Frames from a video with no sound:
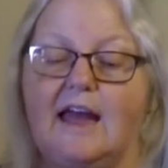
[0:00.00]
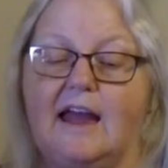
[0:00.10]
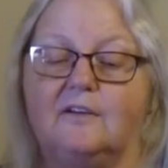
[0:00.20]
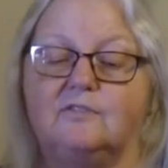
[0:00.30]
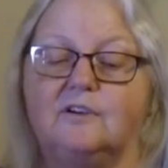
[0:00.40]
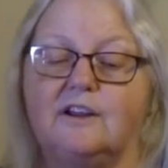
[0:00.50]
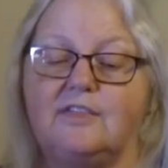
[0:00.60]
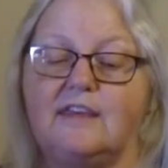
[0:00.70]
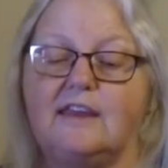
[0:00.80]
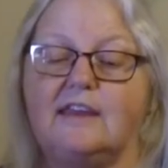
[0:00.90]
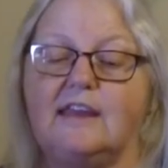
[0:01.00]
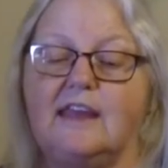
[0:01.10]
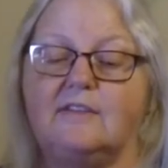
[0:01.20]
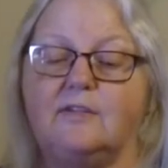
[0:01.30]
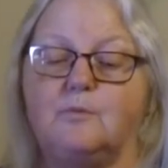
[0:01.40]
Everything
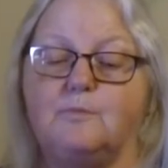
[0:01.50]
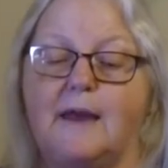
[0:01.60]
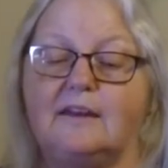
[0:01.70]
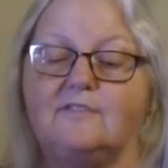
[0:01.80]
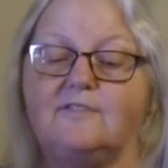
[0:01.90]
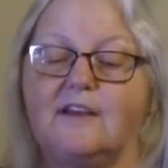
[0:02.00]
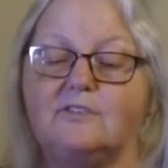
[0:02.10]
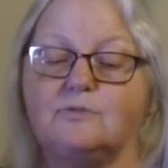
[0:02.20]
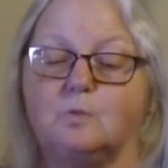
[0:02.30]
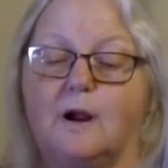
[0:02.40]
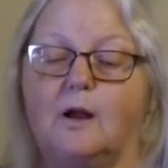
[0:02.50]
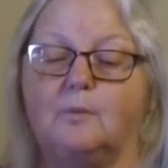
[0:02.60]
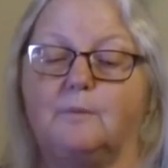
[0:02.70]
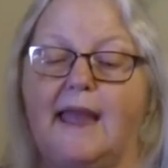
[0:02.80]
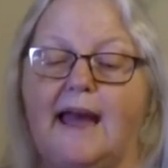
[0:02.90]
in the manifest
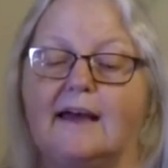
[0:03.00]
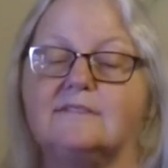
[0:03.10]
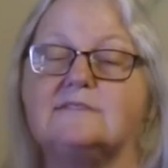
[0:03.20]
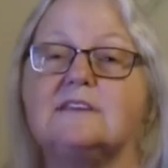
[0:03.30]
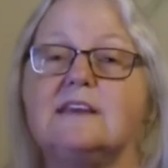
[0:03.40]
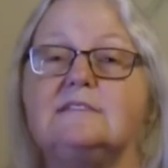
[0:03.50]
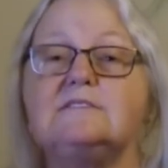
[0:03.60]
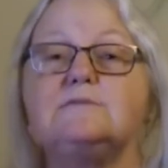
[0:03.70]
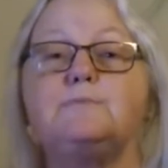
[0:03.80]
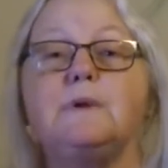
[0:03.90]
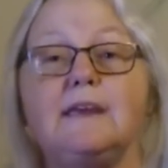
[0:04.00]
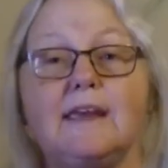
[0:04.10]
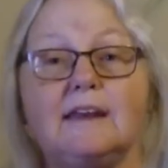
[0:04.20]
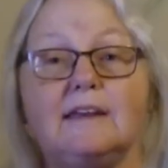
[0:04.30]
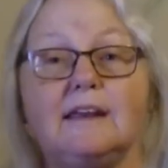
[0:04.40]
realm has its
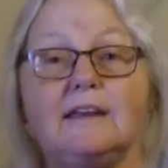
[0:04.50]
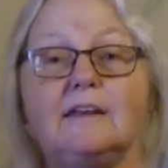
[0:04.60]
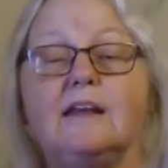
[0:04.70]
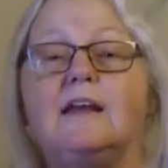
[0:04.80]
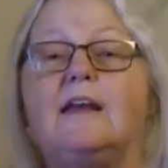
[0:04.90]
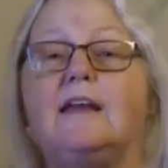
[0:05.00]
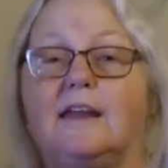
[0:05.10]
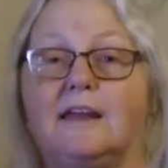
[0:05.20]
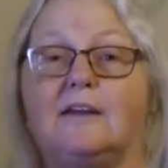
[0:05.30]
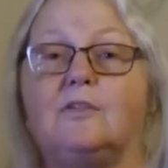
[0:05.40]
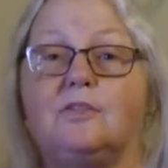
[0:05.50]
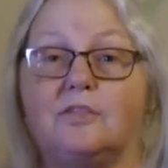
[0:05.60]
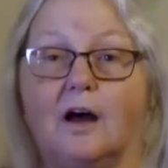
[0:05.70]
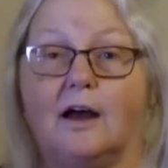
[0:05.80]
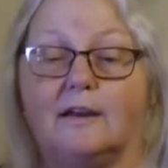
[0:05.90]
beginning in
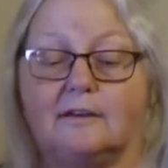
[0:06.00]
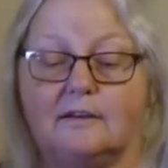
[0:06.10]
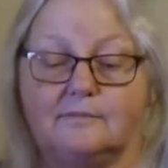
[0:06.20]
thought.